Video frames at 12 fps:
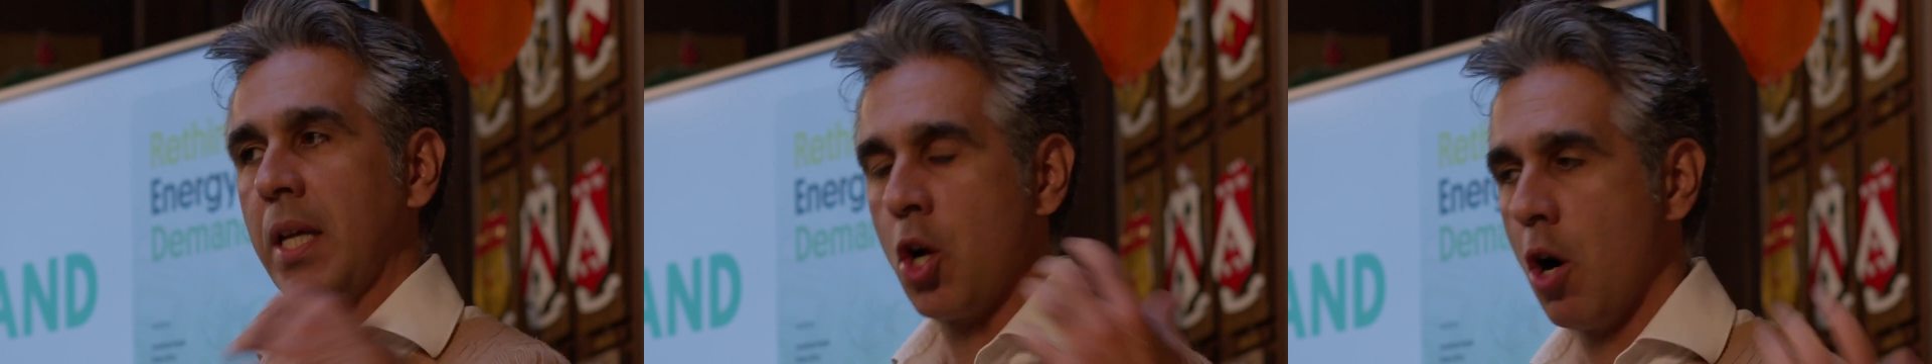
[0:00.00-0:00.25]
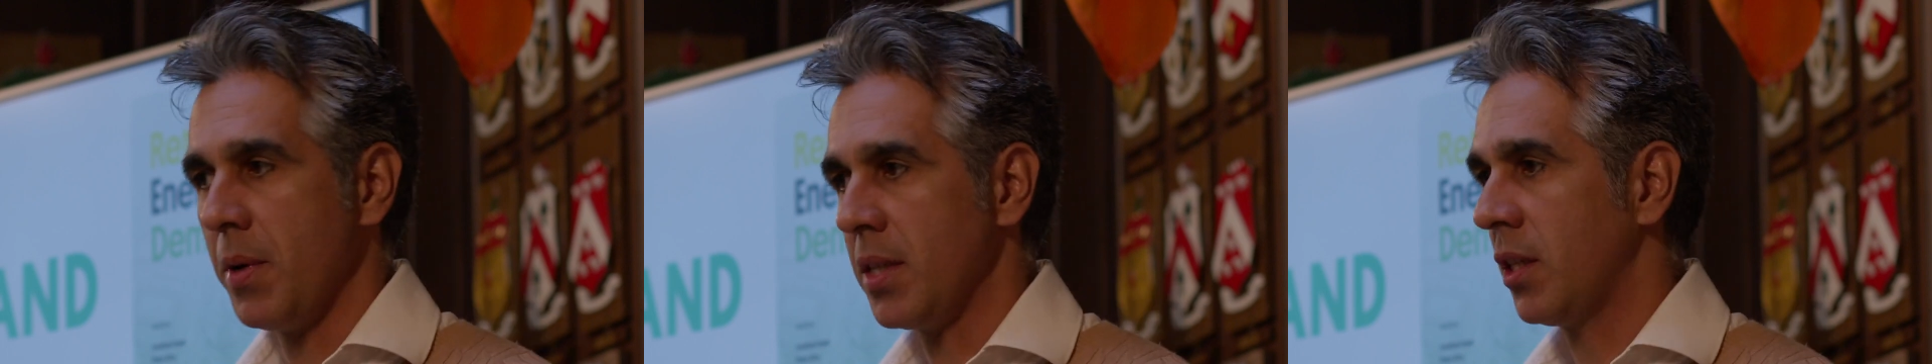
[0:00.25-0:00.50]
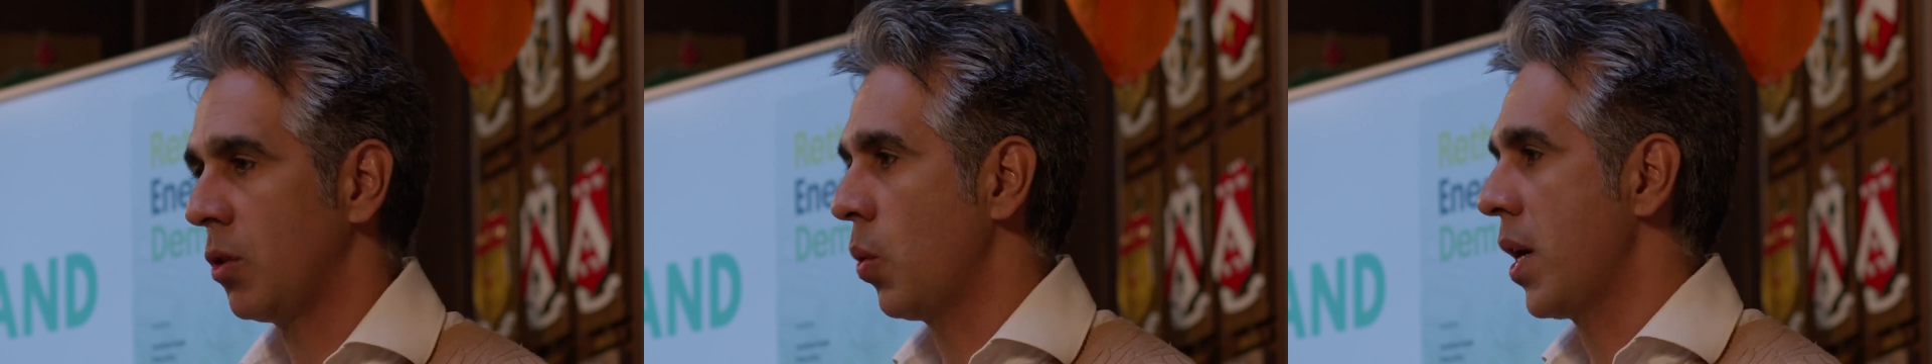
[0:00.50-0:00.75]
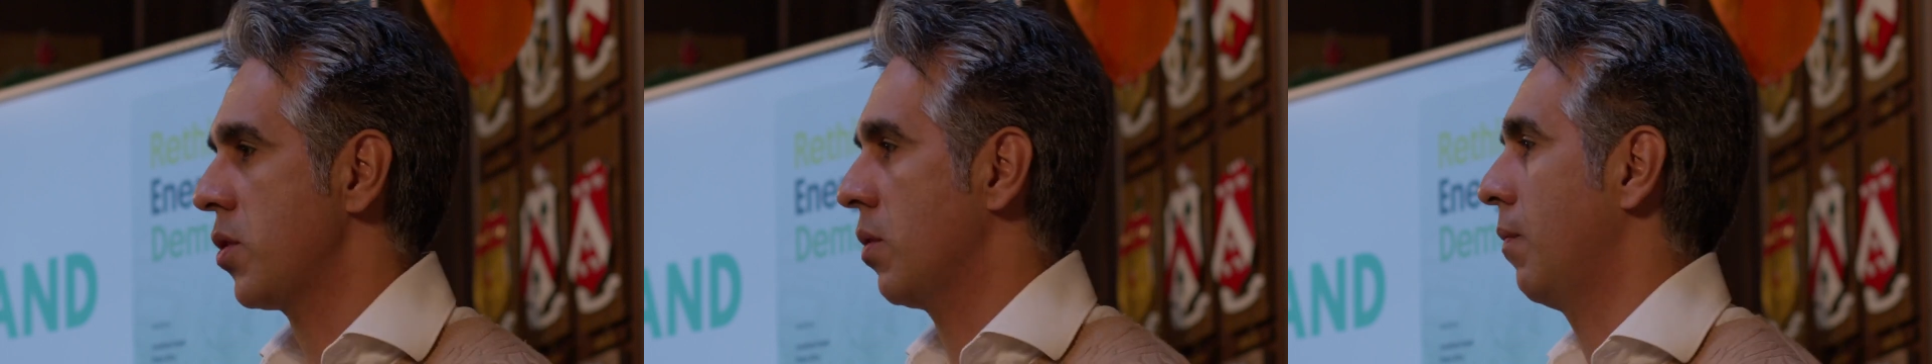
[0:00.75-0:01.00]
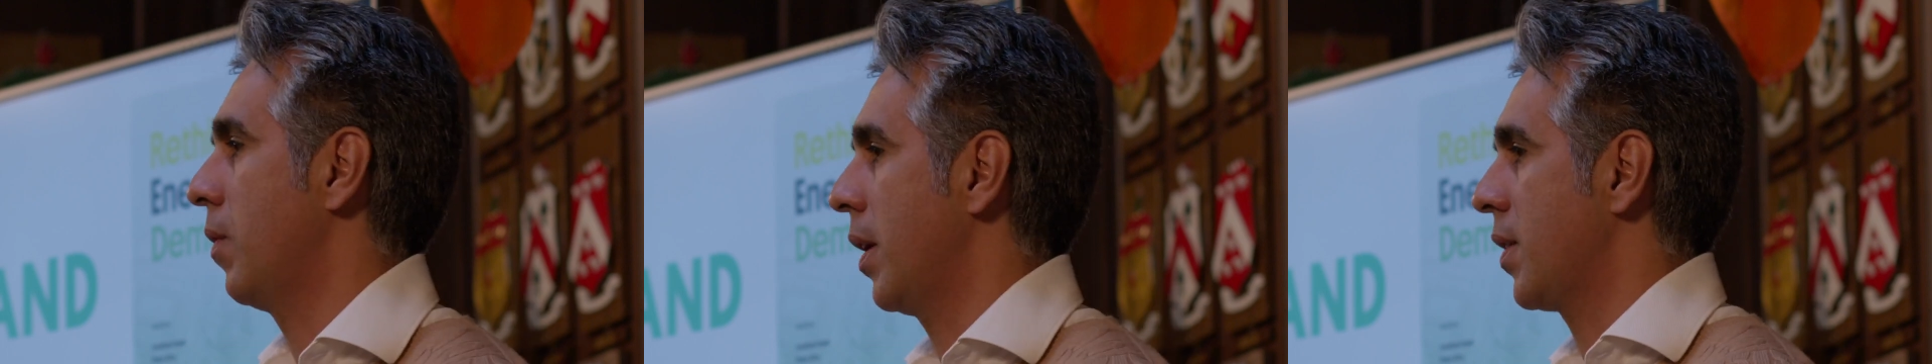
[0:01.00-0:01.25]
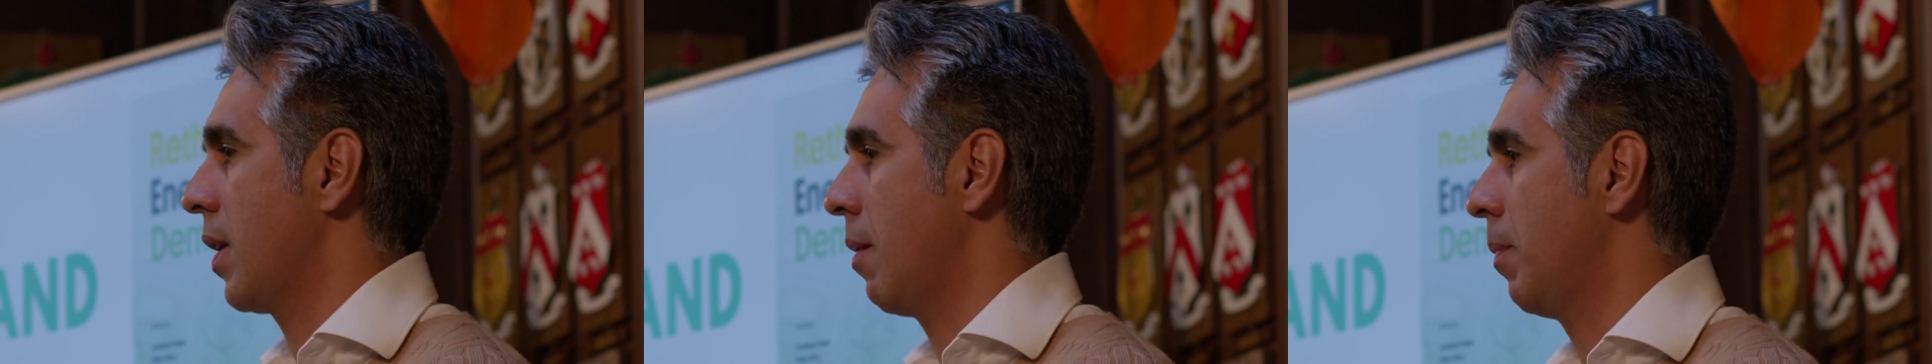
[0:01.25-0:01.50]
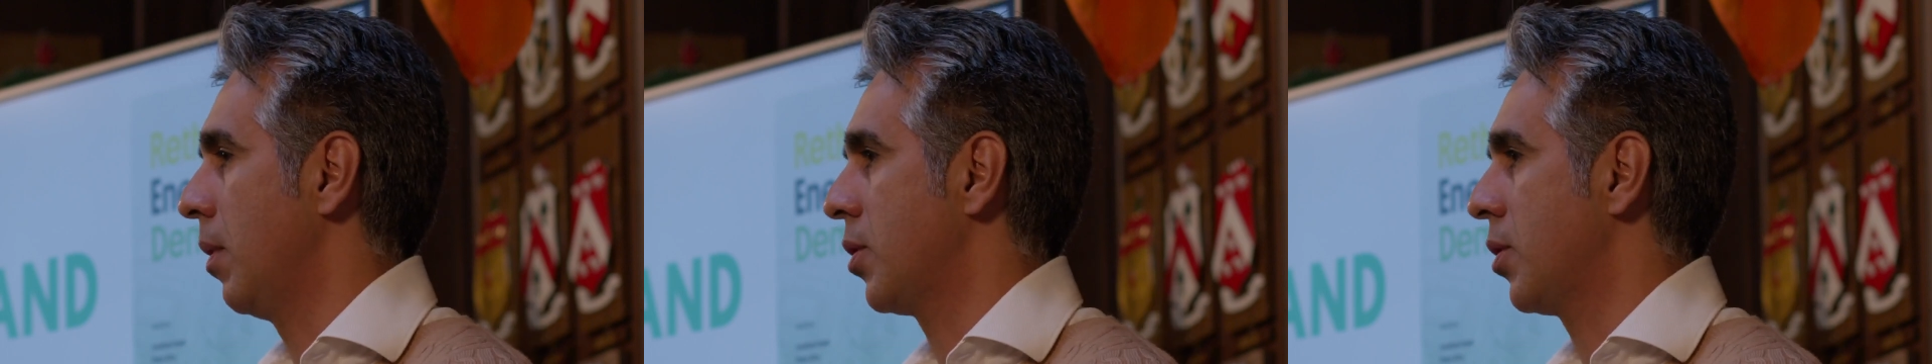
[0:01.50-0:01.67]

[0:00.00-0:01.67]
COVID situation, for example,